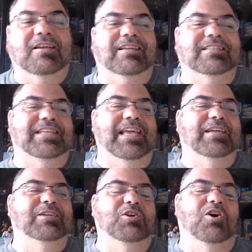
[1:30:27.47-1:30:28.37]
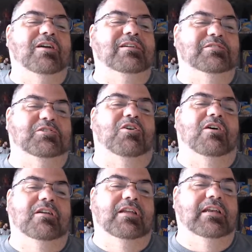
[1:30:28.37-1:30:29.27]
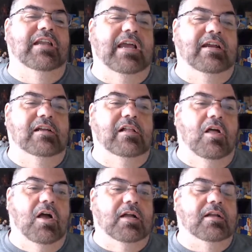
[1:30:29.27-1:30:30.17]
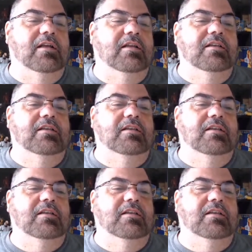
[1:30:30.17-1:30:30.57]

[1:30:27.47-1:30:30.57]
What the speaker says: The T and Dawn is on at 9 o'clock.